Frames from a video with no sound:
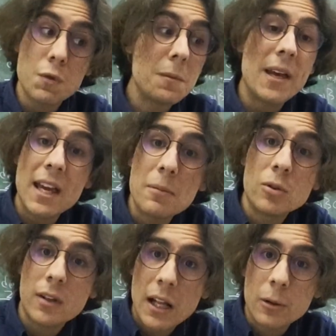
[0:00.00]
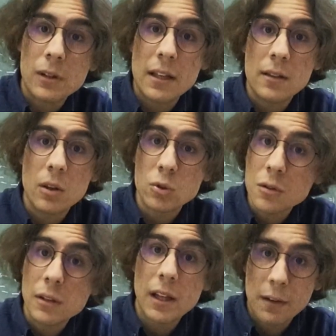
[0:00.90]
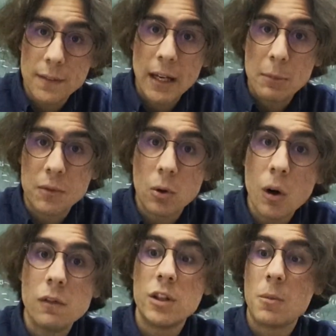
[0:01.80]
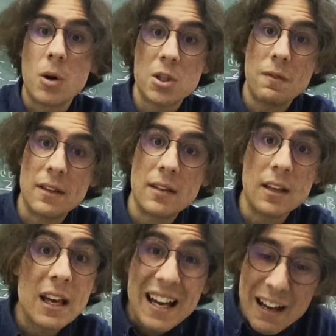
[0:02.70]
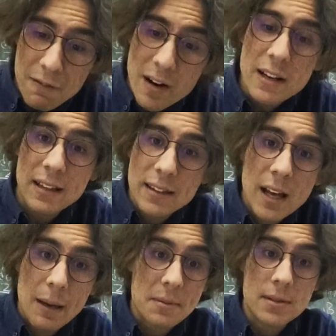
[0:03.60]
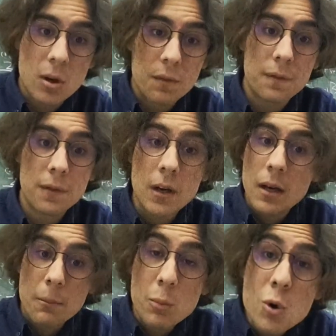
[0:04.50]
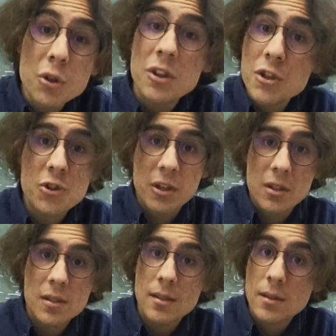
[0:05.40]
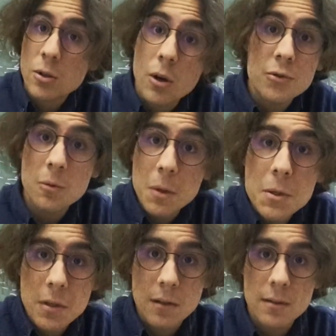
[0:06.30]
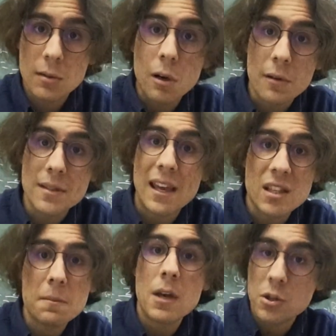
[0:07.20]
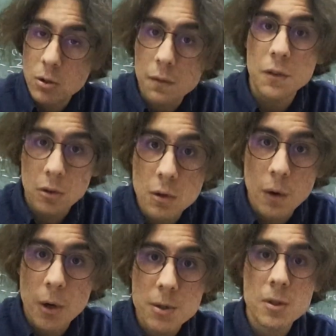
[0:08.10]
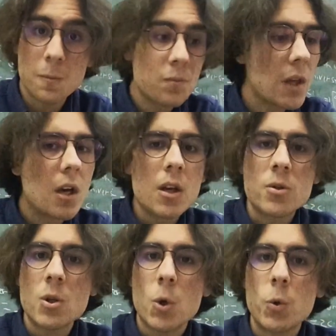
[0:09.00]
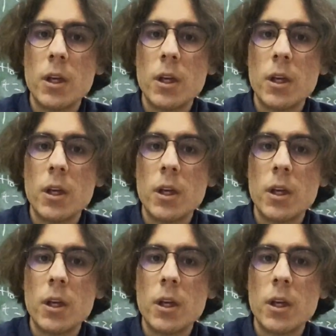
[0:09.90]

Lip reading: you will be able to calculate the total lifetime of the whole universe with the varied types of multitudinous contributions towards the expansion of the universe. So